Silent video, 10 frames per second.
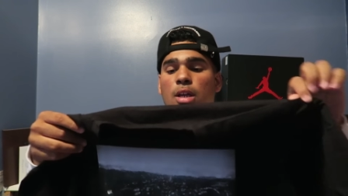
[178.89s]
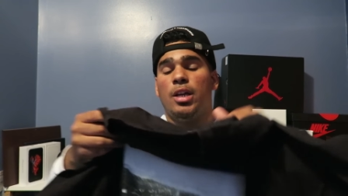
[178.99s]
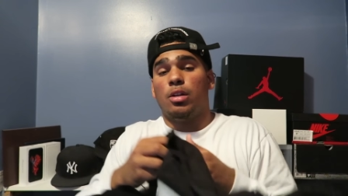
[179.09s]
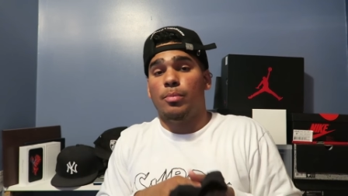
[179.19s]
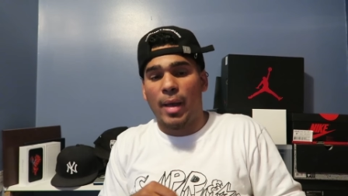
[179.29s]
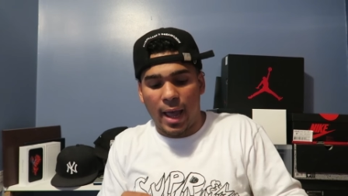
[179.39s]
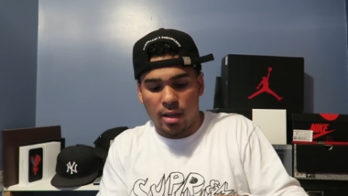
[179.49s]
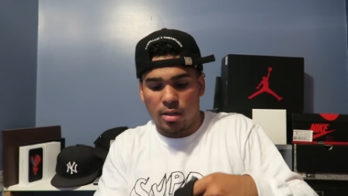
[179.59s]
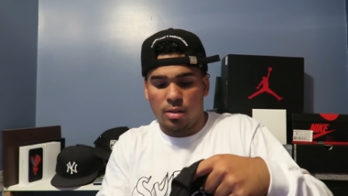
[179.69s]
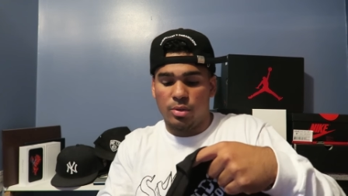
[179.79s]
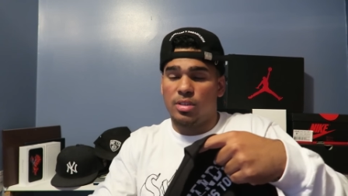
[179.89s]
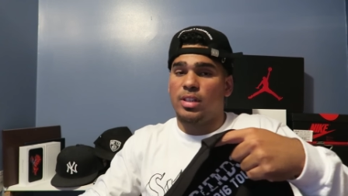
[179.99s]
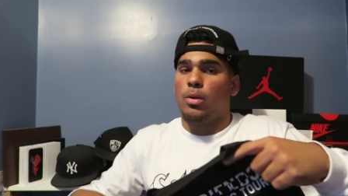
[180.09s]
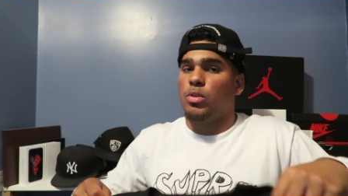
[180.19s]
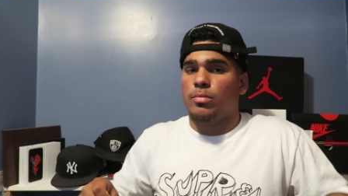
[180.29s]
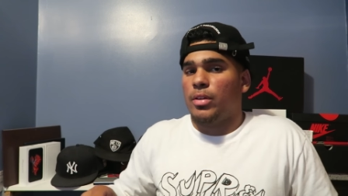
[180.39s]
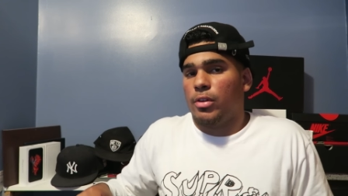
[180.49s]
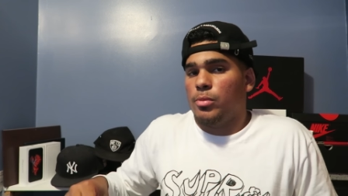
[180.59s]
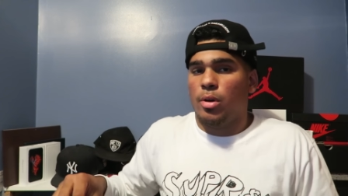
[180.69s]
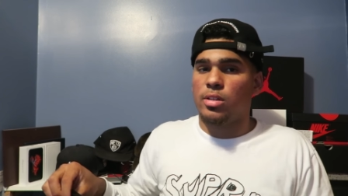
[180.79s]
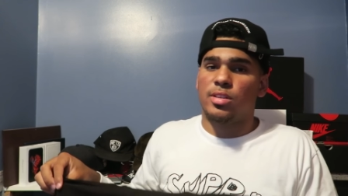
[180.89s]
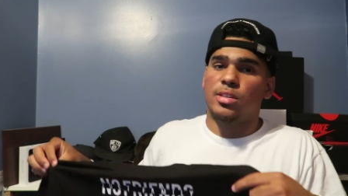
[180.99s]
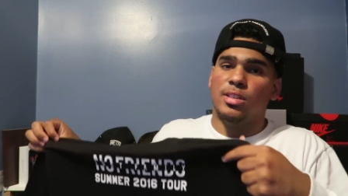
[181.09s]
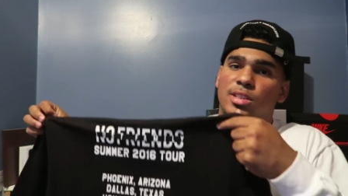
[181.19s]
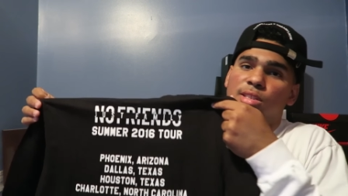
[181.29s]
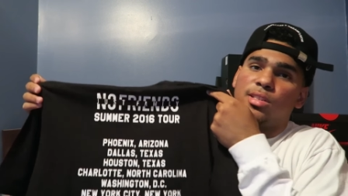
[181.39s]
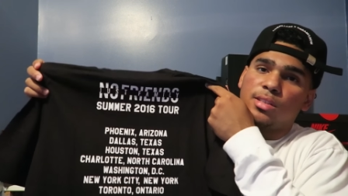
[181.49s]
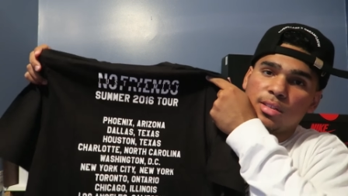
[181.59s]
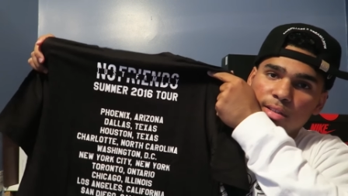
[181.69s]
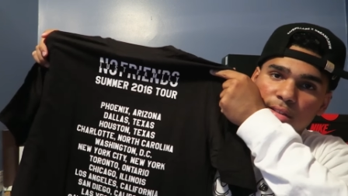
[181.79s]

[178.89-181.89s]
And on the back, which is like one of my favorite parts, is just,